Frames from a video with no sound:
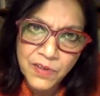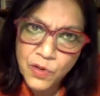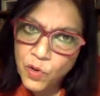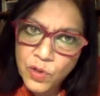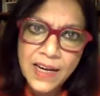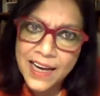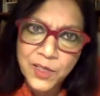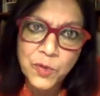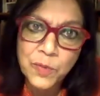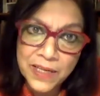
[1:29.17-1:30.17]
don't
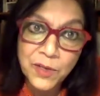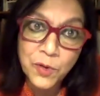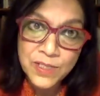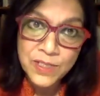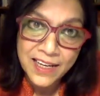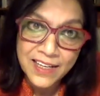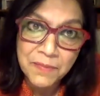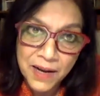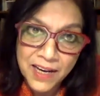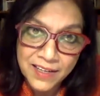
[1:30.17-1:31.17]
like to meet those I
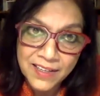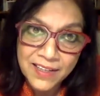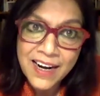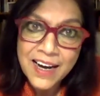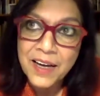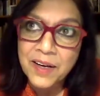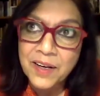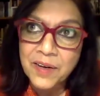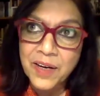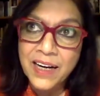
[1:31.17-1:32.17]
admire
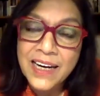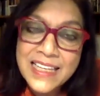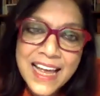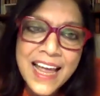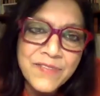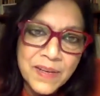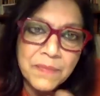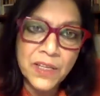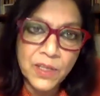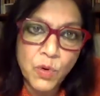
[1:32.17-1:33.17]
unless I have
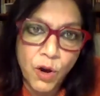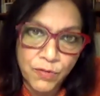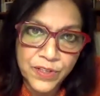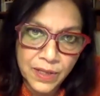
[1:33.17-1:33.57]
something to offer